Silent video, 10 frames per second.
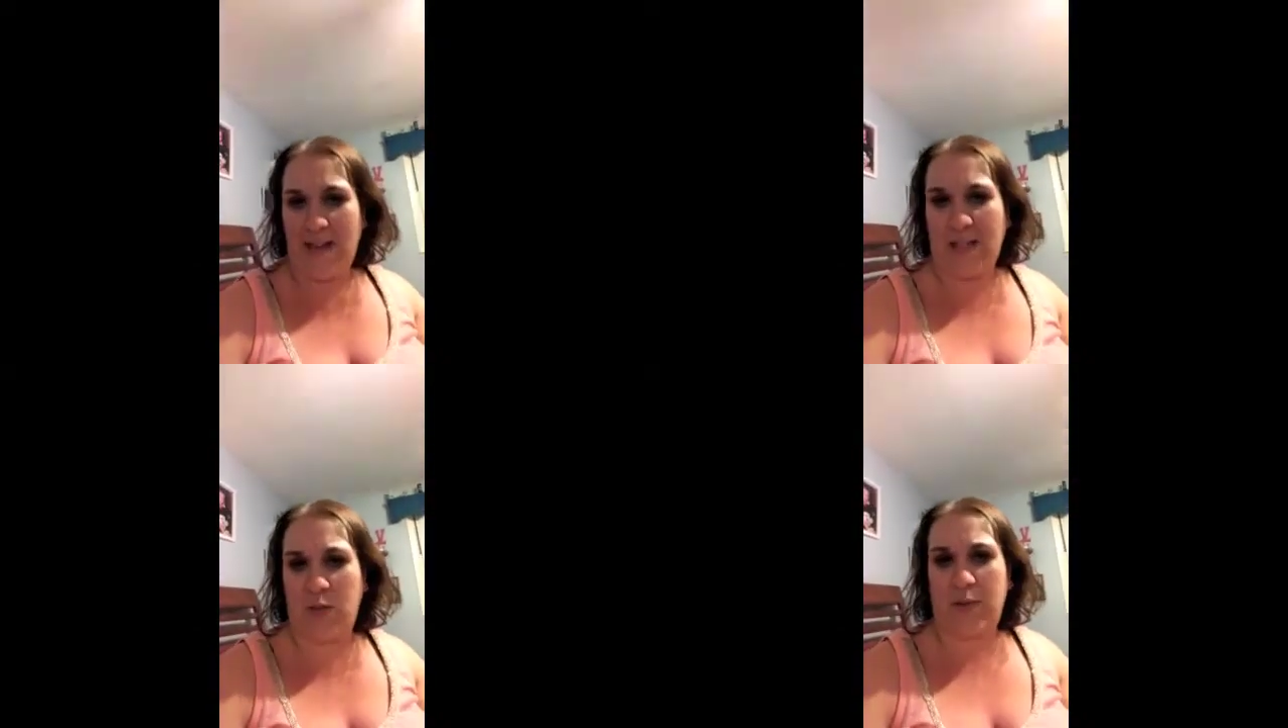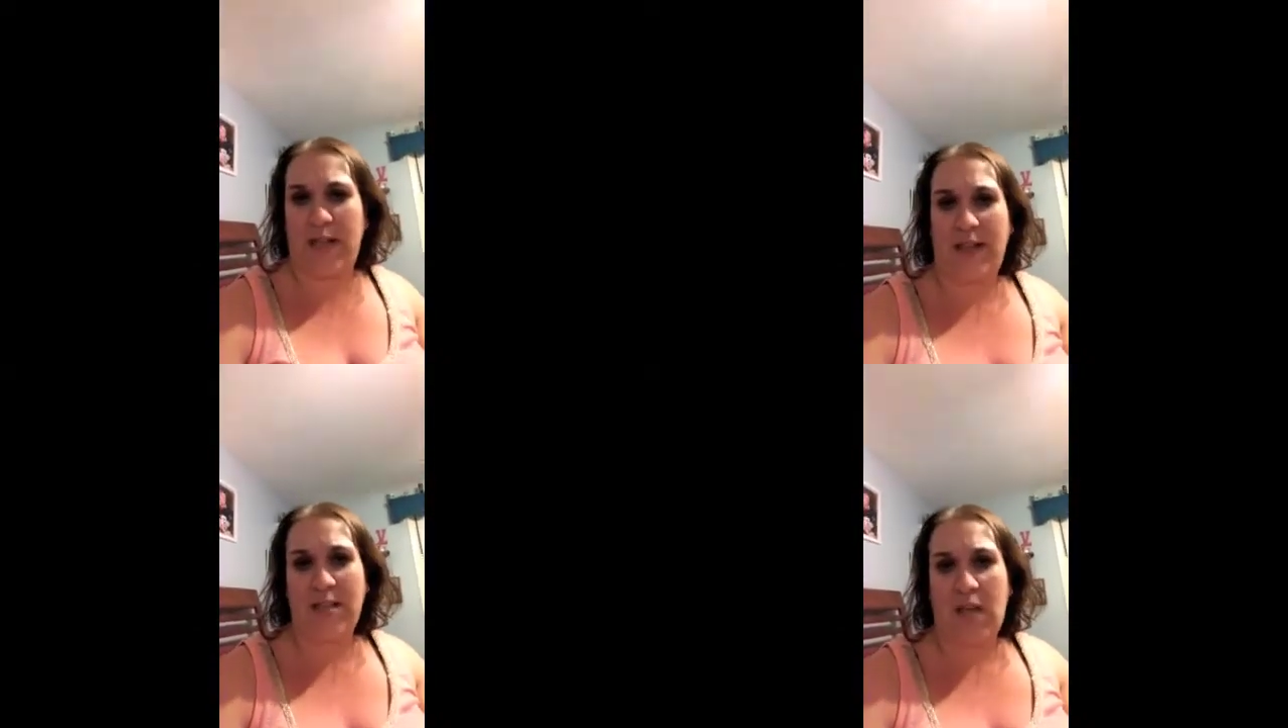Like she was
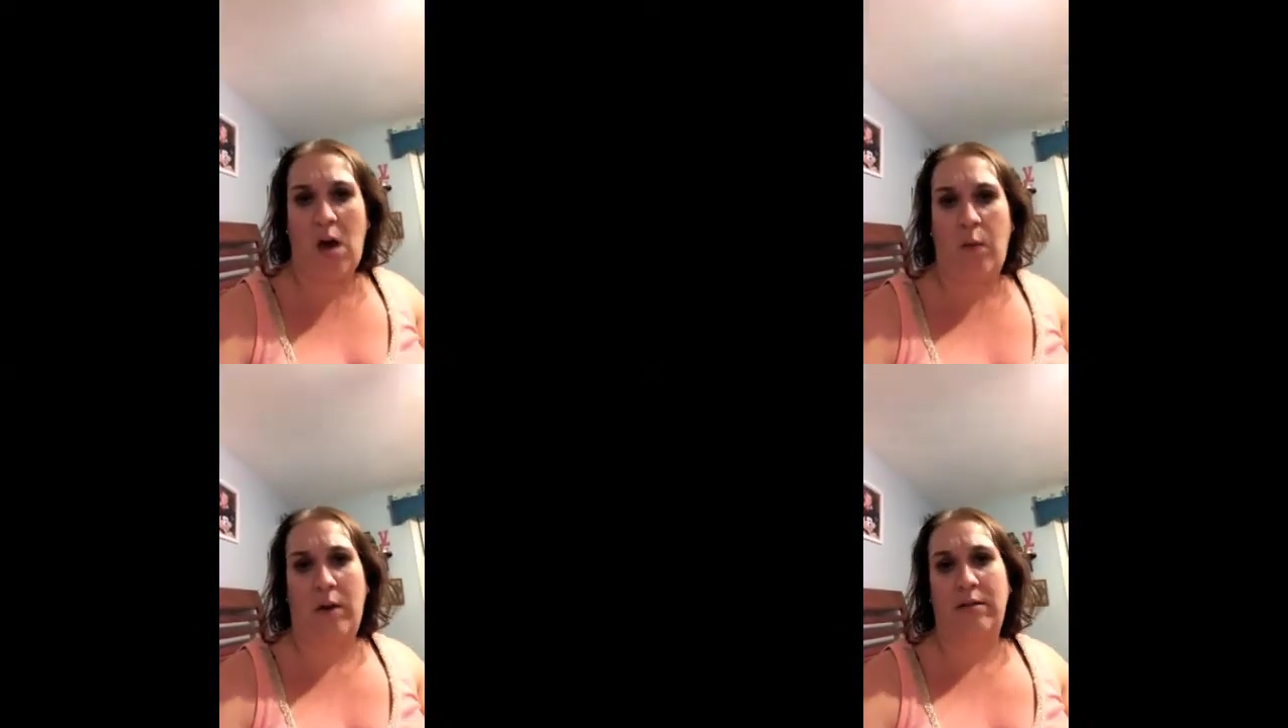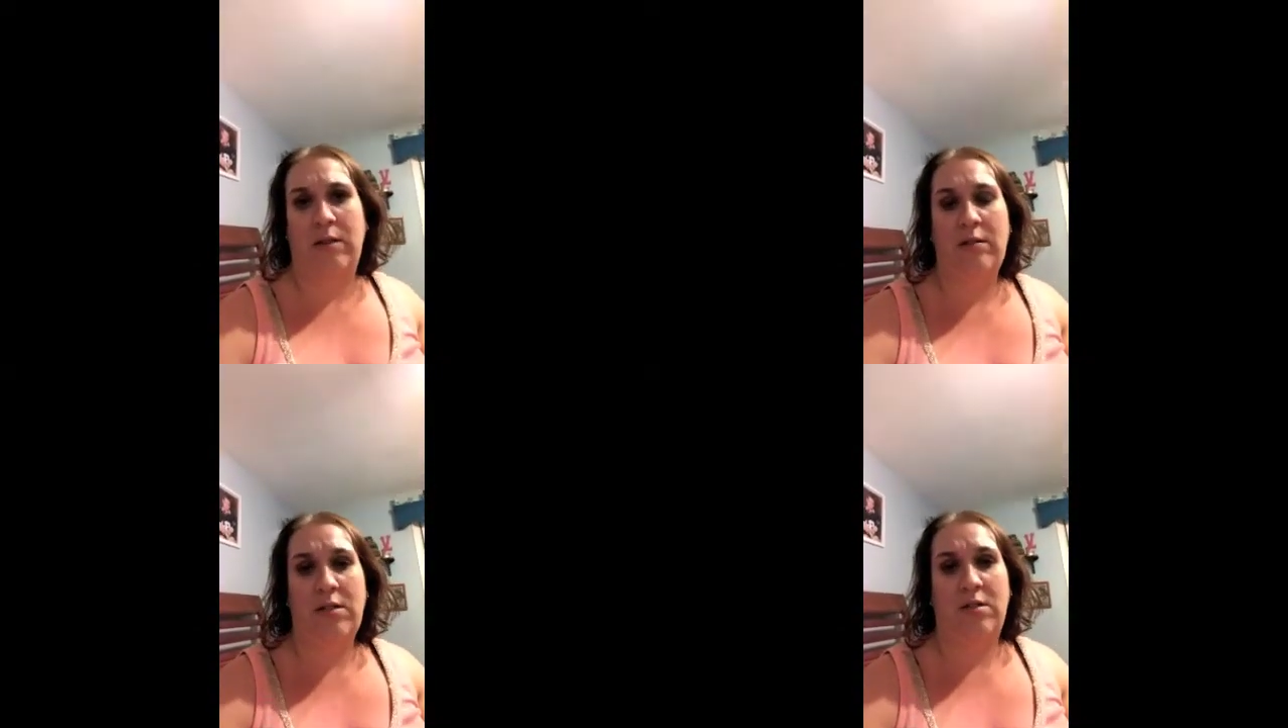like, "Let's go," and I was
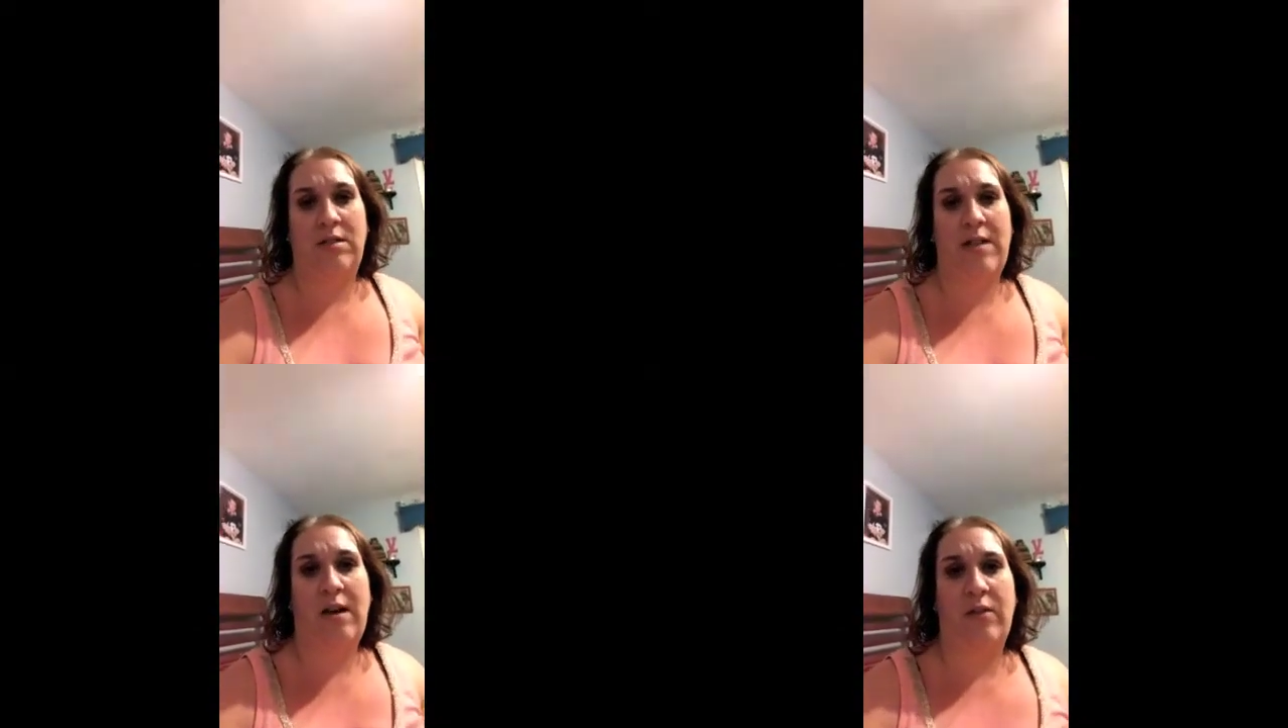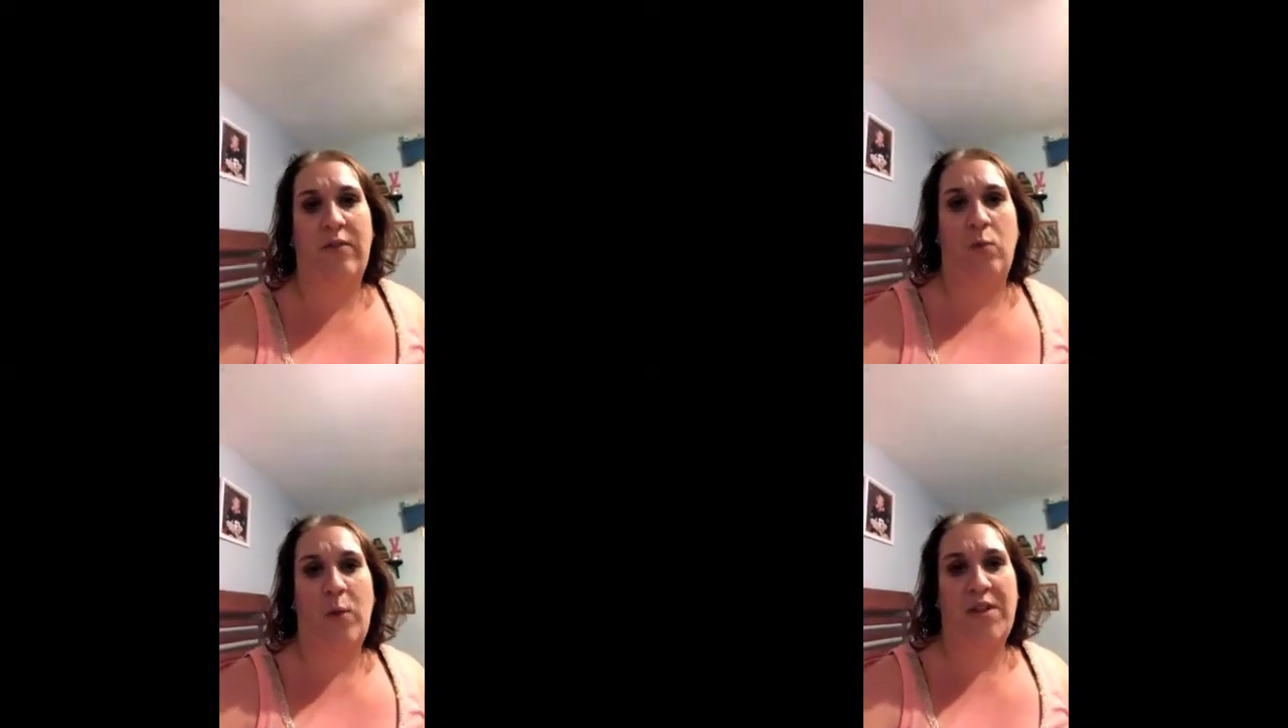like, "He's not
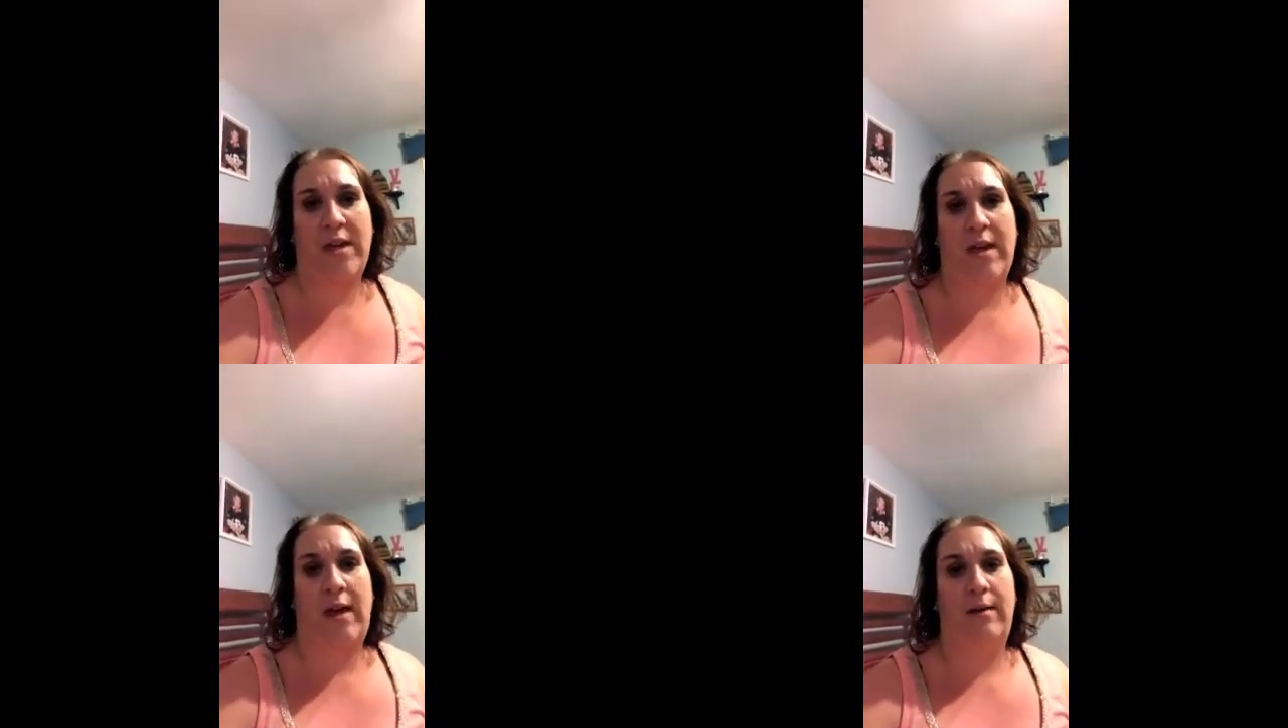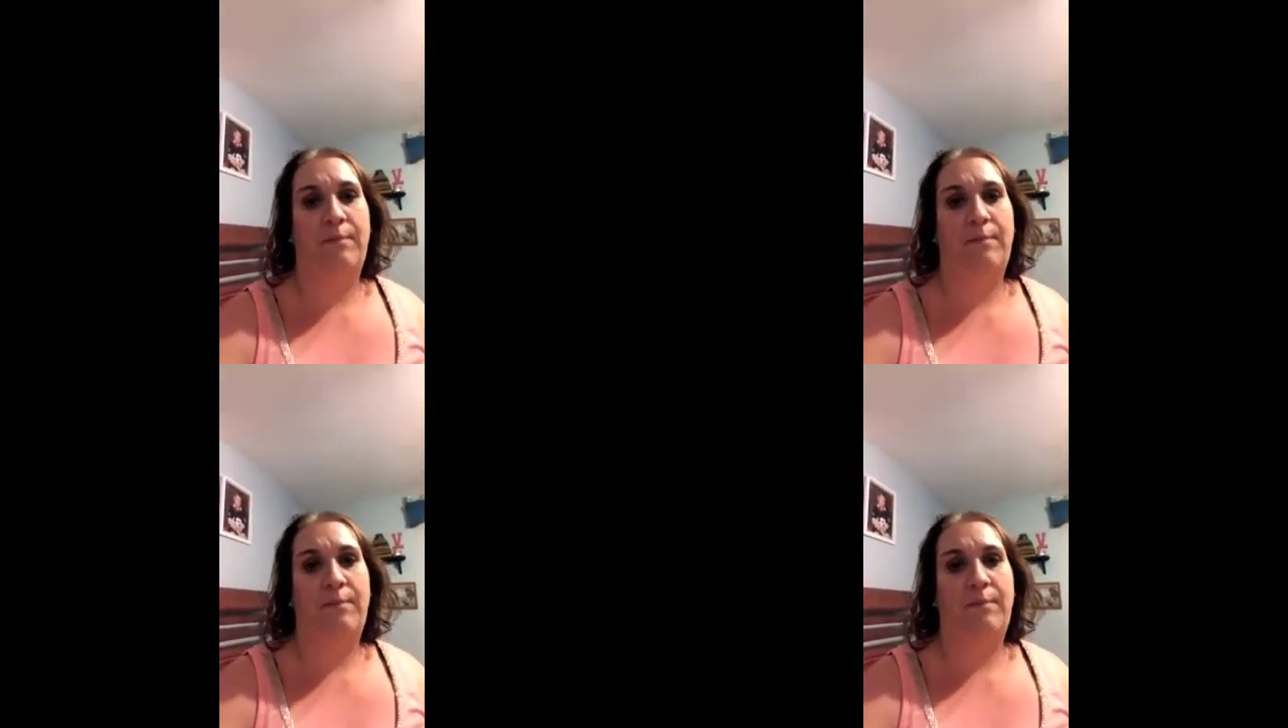even with it yet."